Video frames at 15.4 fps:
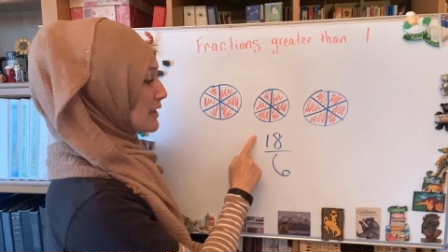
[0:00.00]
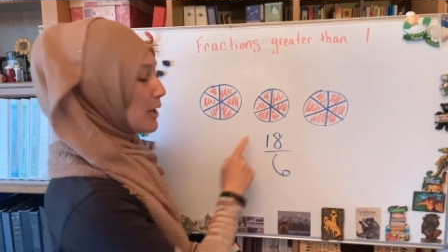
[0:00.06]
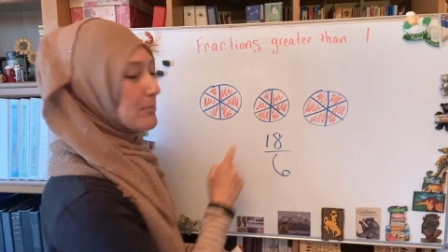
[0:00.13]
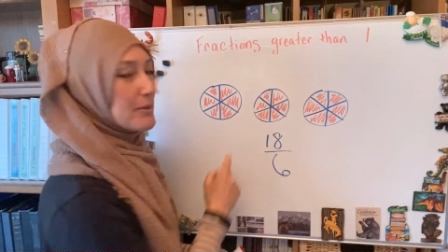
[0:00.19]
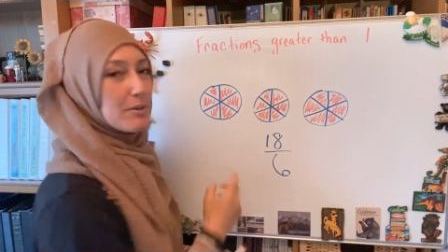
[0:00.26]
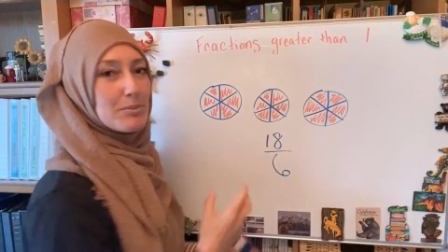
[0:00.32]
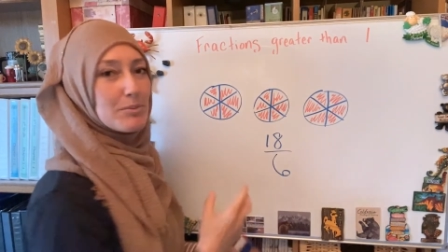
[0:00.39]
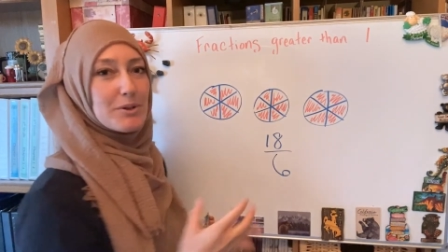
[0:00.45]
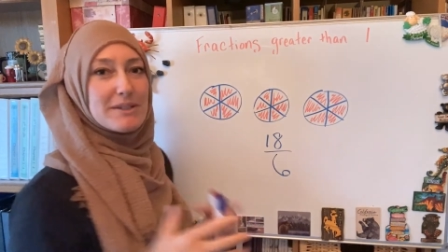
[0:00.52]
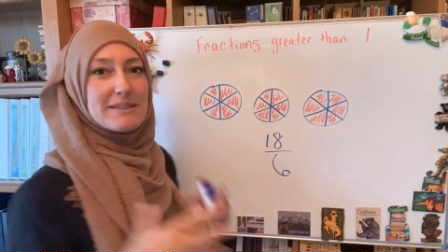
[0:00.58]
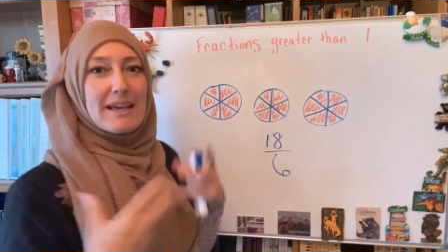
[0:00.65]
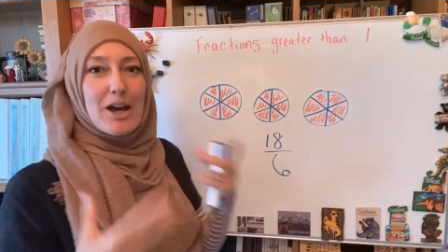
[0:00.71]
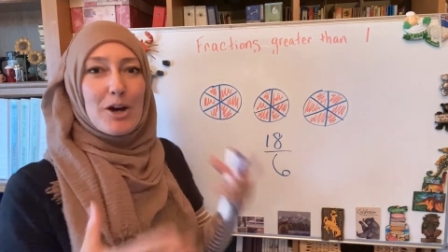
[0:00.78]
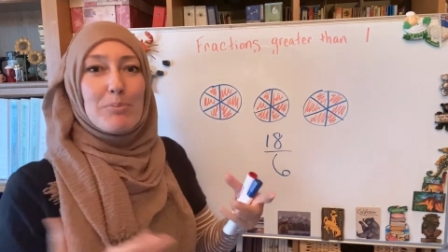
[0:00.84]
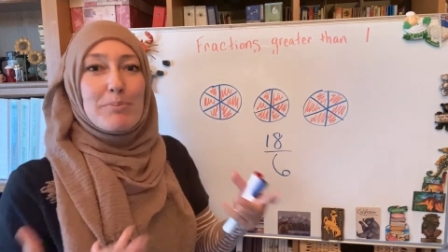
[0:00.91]
top number is
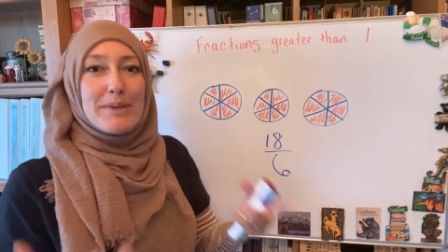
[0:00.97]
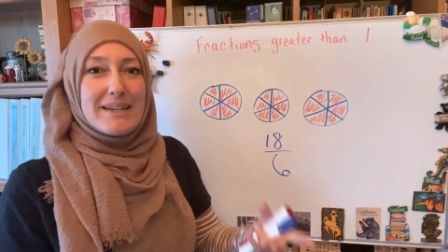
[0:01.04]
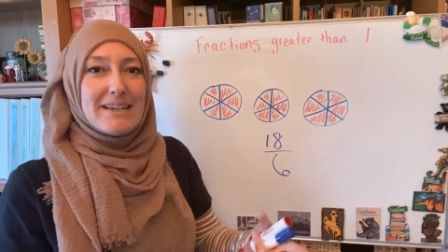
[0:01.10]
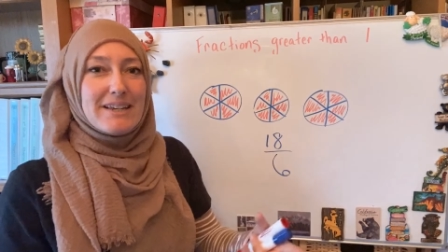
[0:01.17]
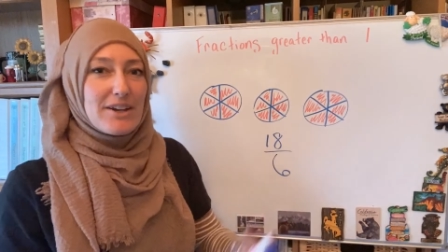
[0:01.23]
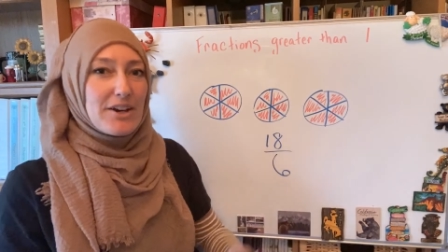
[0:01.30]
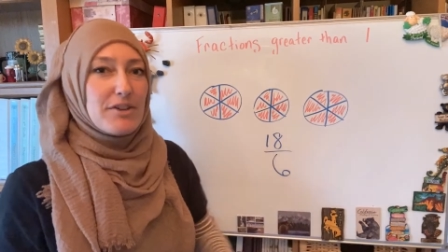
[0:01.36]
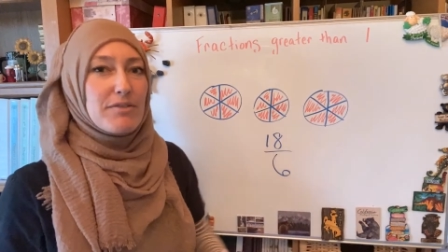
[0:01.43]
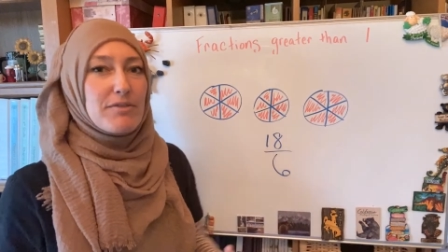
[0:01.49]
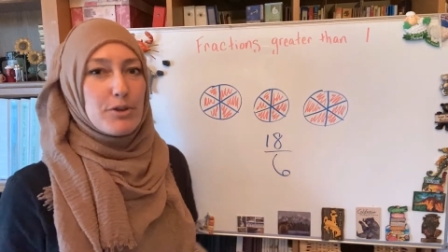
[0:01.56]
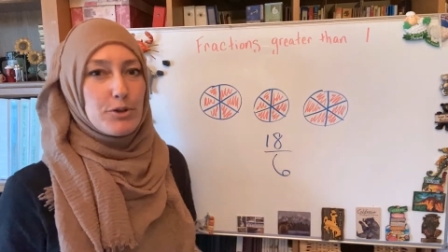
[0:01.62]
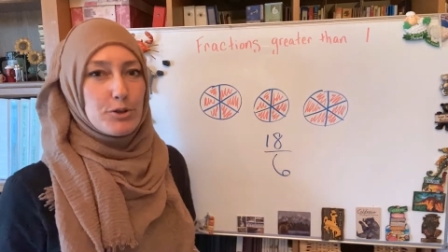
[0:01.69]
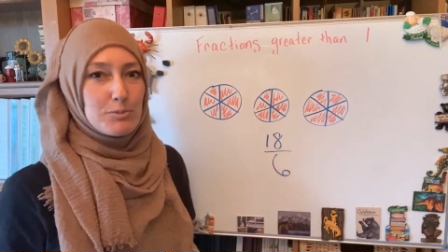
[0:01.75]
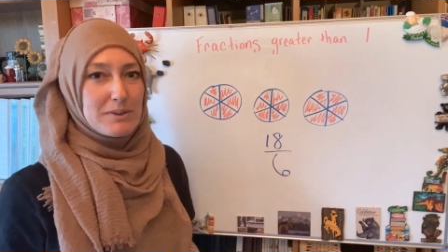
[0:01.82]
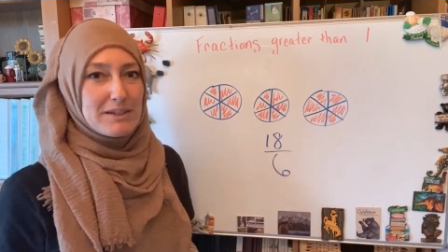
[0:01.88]
how many of
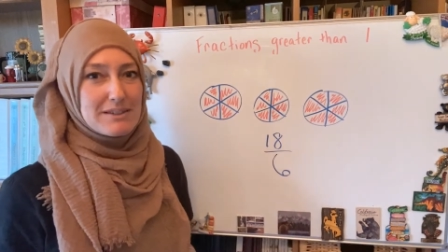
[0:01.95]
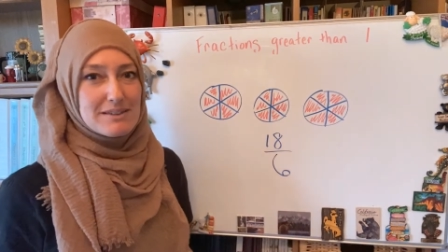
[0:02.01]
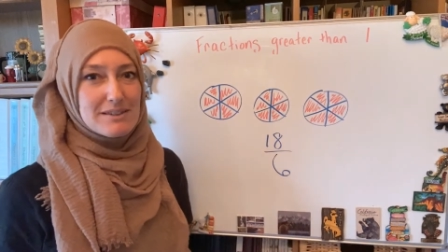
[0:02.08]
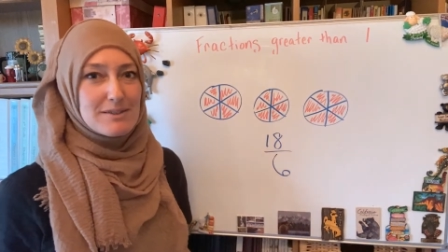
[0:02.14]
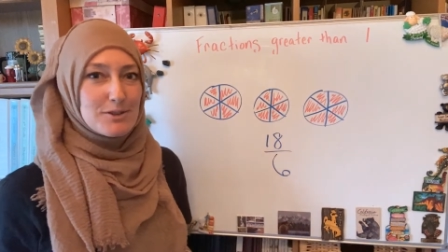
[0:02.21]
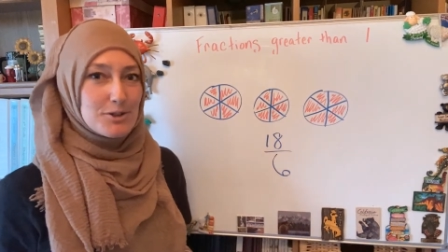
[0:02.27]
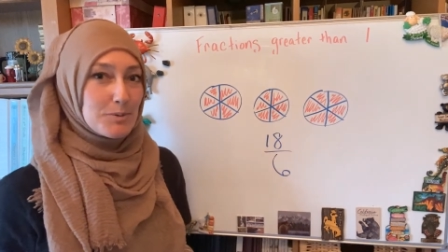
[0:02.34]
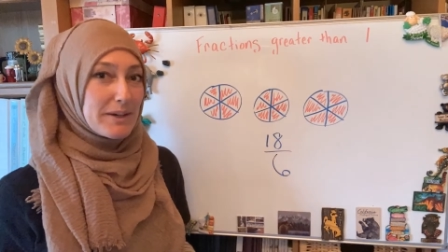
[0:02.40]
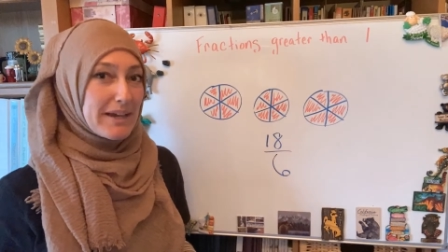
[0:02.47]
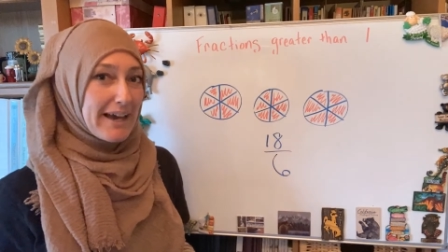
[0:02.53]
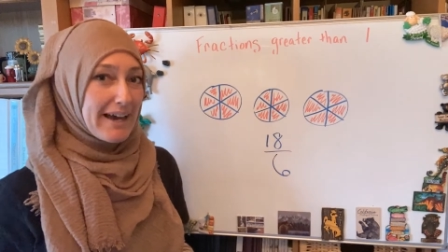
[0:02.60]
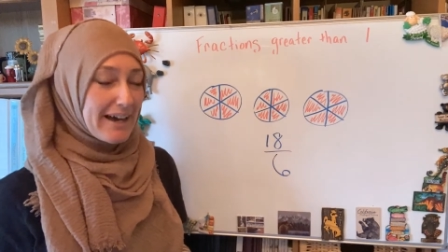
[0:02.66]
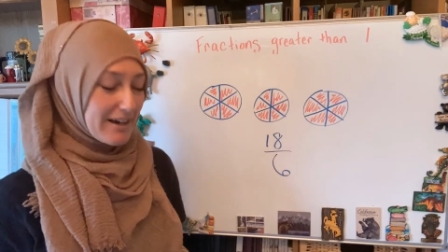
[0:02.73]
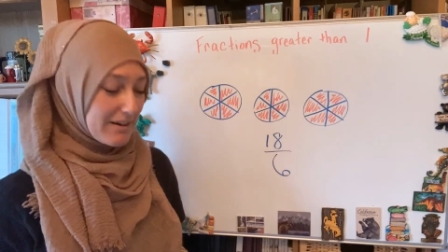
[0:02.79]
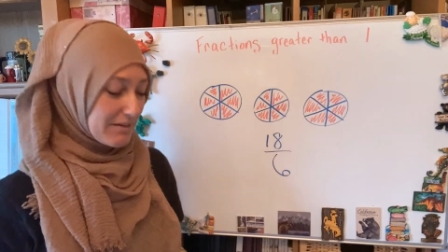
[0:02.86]
those pieces do we
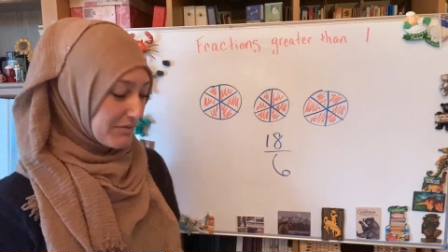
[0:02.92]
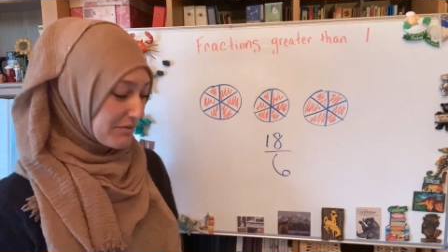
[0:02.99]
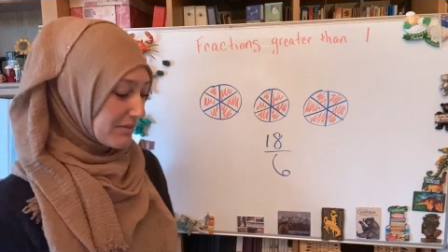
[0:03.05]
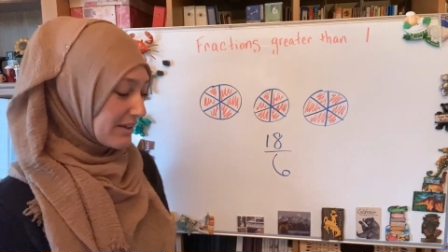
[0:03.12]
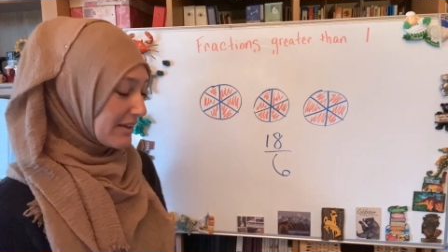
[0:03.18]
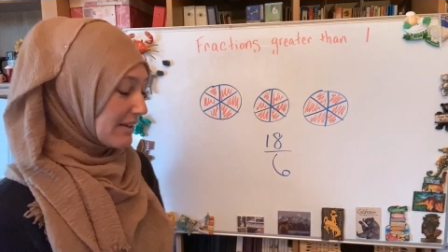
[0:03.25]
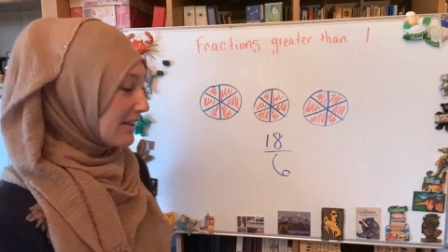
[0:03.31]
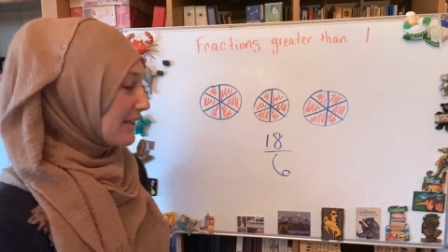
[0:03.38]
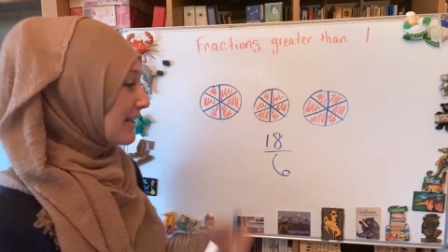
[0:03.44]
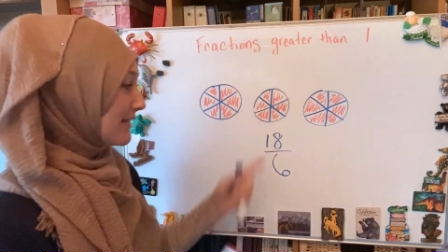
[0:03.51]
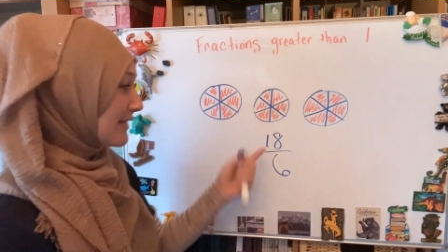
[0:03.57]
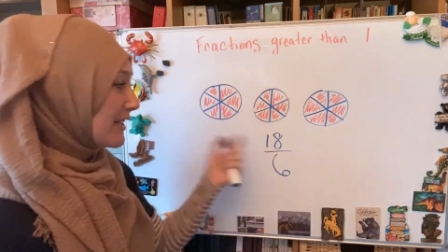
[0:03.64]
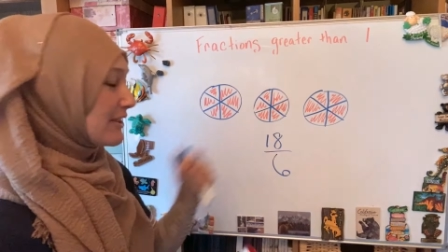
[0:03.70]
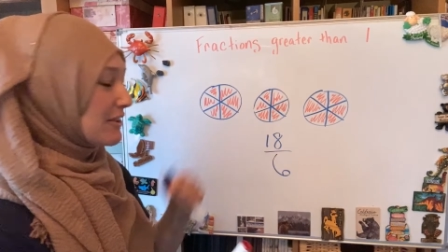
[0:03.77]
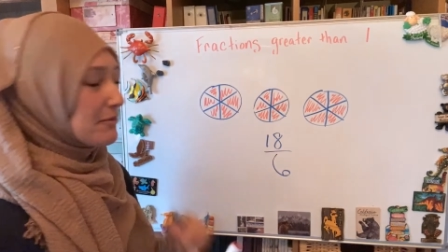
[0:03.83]
have?
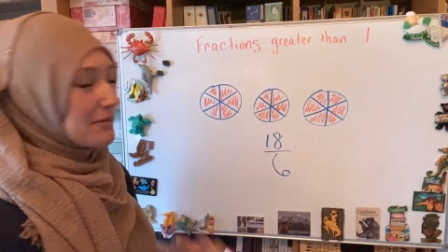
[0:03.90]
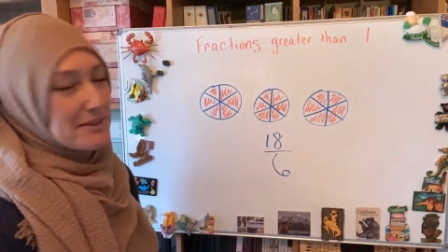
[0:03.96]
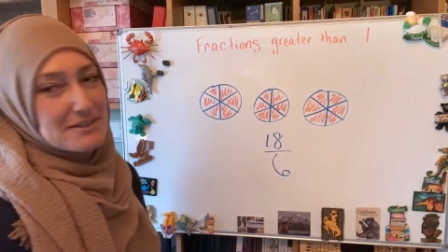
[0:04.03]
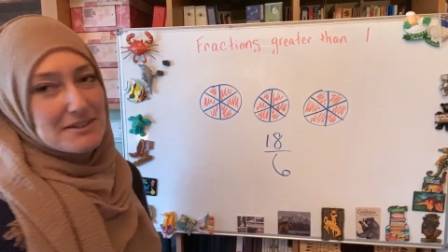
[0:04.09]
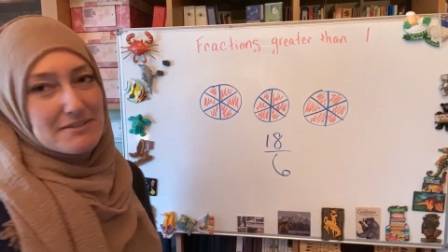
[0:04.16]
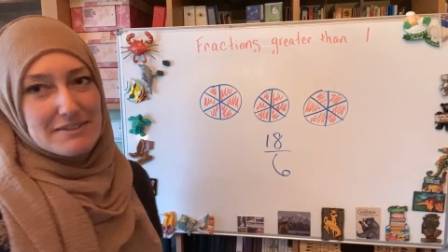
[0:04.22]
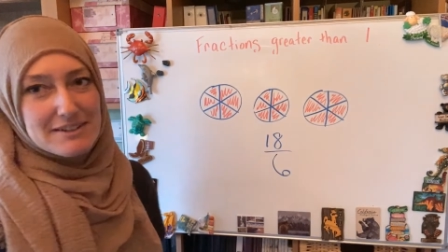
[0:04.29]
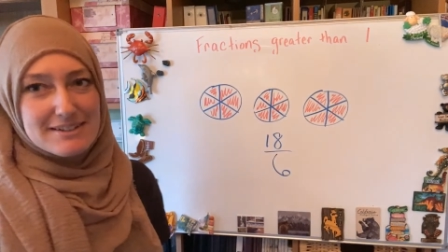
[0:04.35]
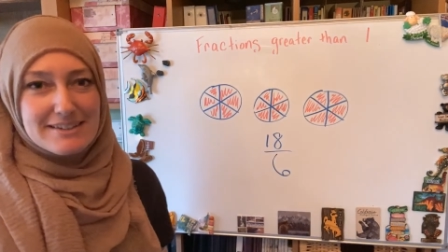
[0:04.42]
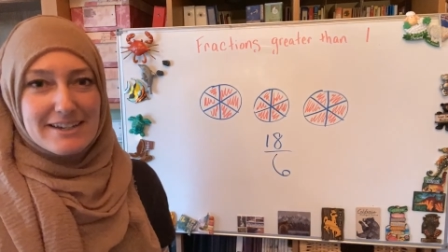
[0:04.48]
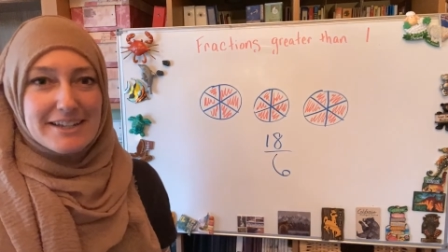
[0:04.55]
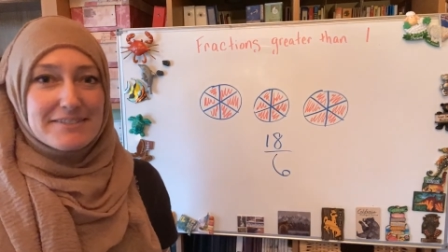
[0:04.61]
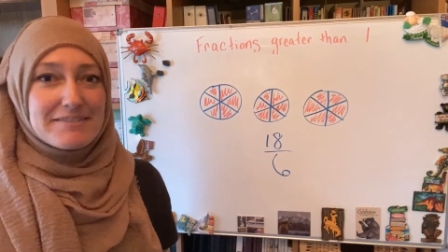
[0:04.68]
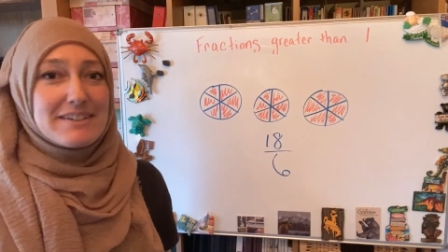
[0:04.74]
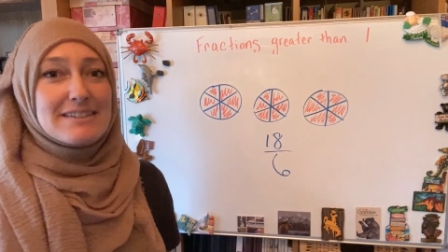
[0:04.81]
Then the rest of it is
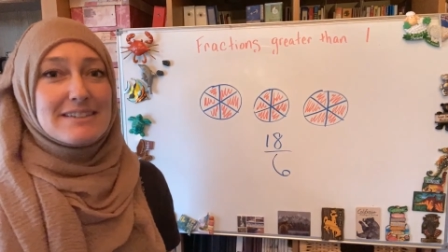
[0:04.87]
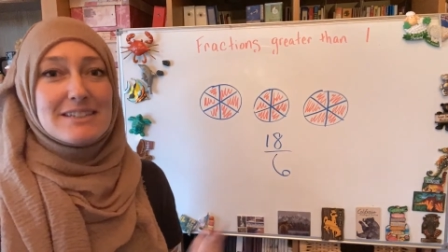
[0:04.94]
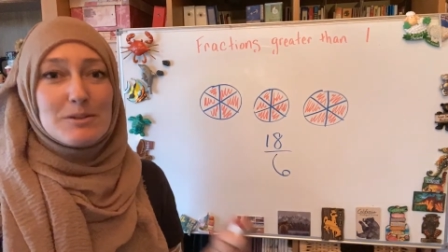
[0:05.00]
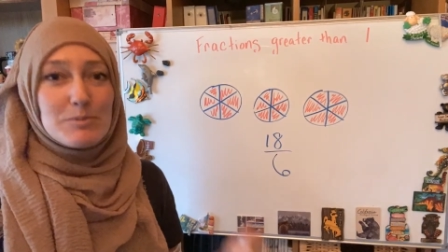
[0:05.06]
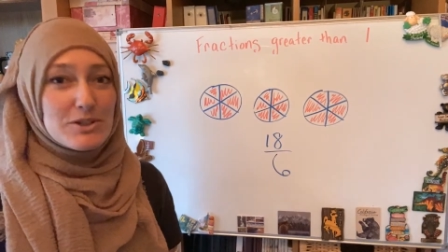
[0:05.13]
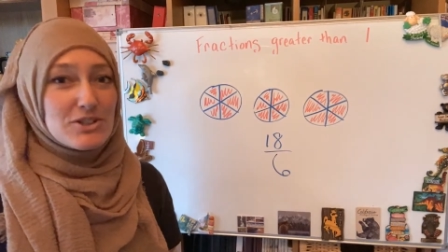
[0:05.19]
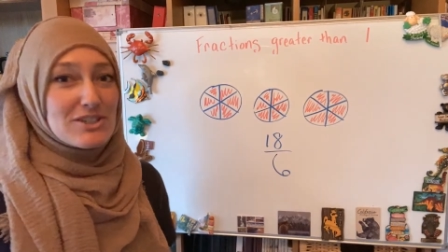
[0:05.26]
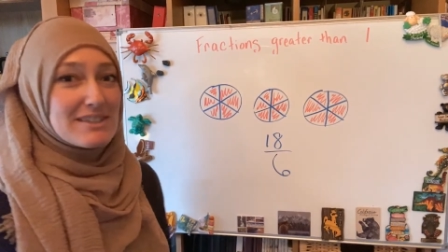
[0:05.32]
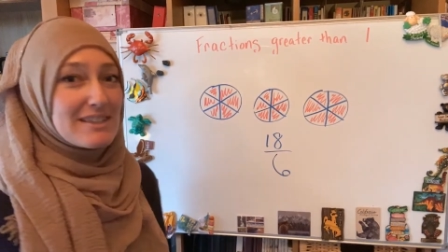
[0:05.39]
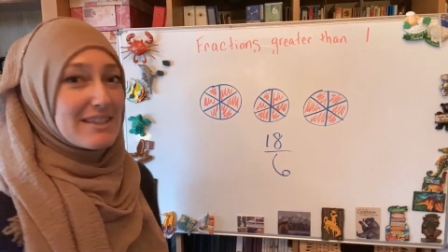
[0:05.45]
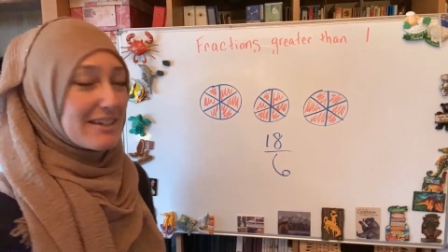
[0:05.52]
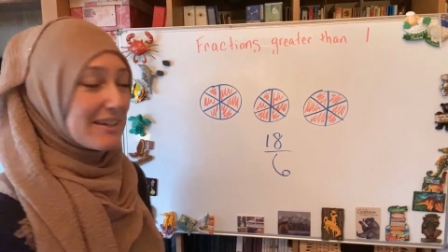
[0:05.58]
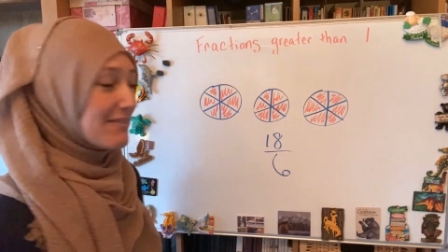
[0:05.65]
kind of easy. We just think